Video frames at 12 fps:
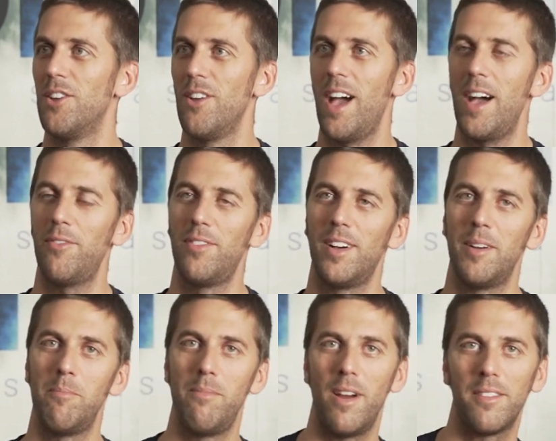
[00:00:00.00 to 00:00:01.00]
you have
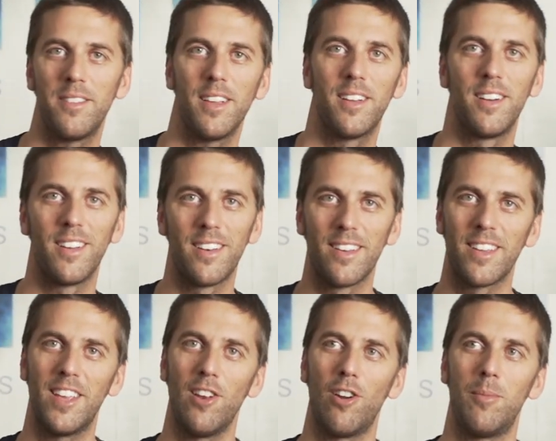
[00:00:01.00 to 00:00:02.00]
a vertical
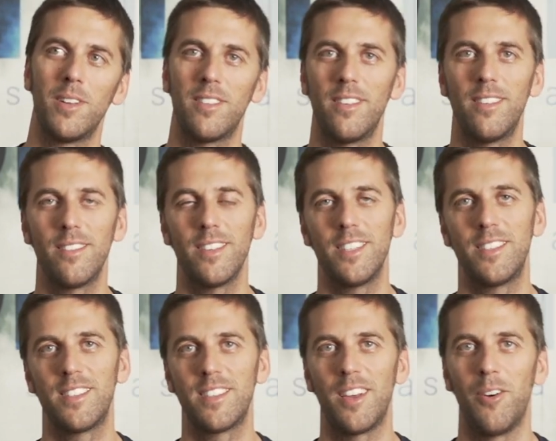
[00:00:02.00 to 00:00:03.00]
kilometer.
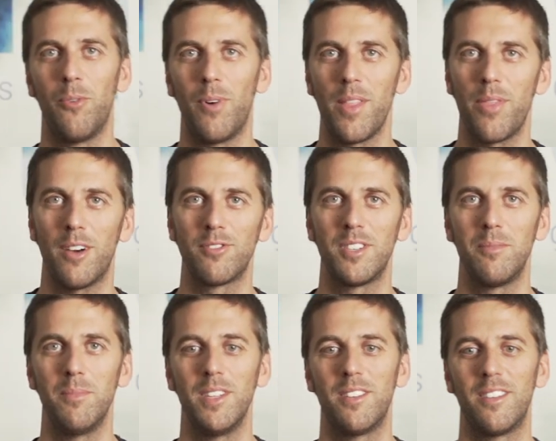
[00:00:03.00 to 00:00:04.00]
It's
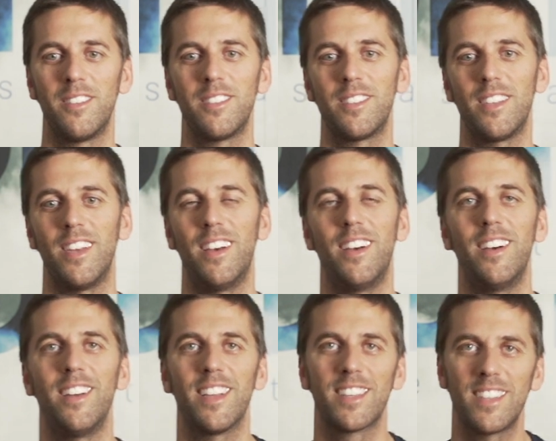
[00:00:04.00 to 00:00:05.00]
1,000 meters
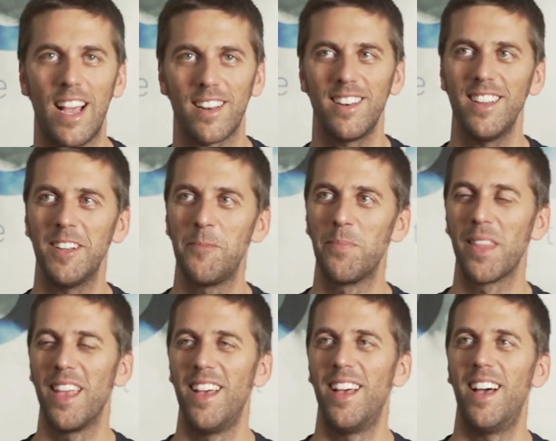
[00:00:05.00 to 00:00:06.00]
exactly,
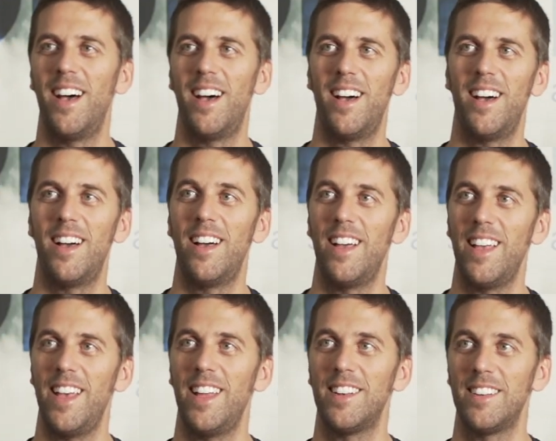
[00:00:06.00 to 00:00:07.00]

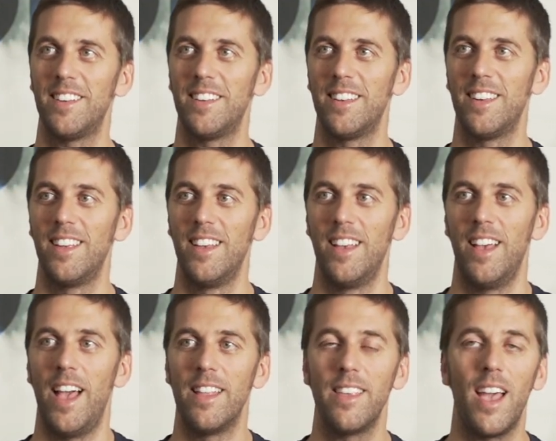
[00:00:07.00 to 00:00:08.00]
and
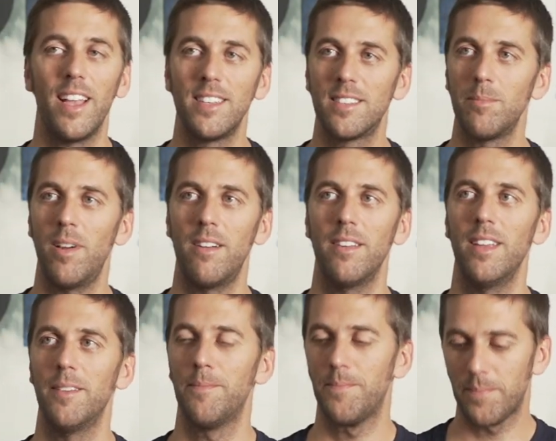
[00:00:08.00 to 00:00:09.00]
yeah, it's a
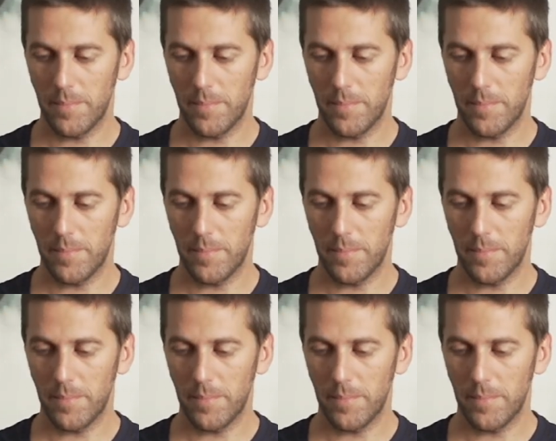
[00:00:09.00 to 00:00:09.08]
very